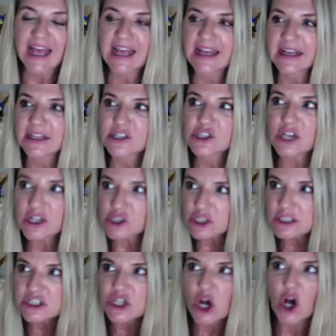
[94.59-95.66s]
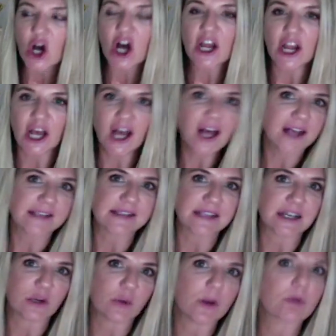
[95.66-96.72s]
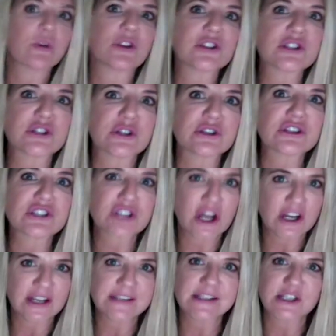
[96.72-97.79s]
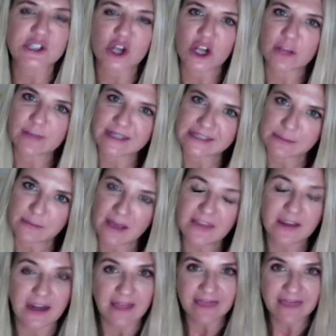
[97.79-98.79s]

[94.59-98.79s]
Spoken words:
And she actually taught us, like we were the students, taught us the Charlotte Mason method.